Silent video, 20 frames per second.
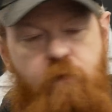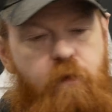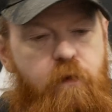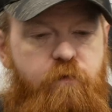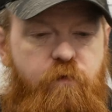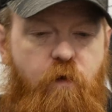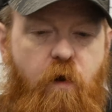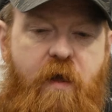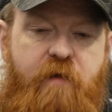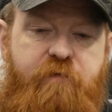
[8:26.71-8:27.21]

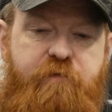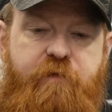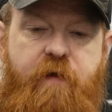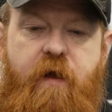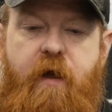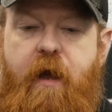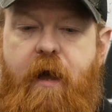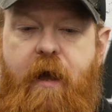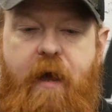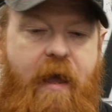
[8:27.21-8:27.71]
So if
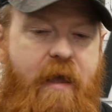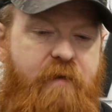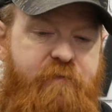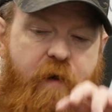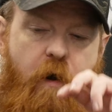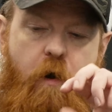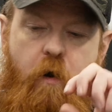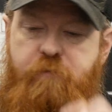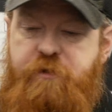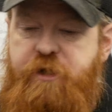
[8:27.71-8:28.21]

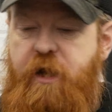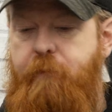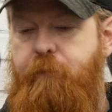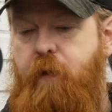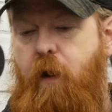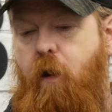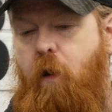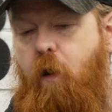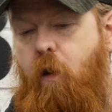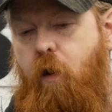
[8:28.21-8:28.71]
a hop
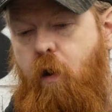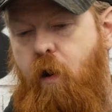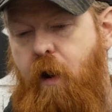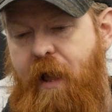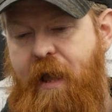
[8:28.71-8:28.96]
chamber or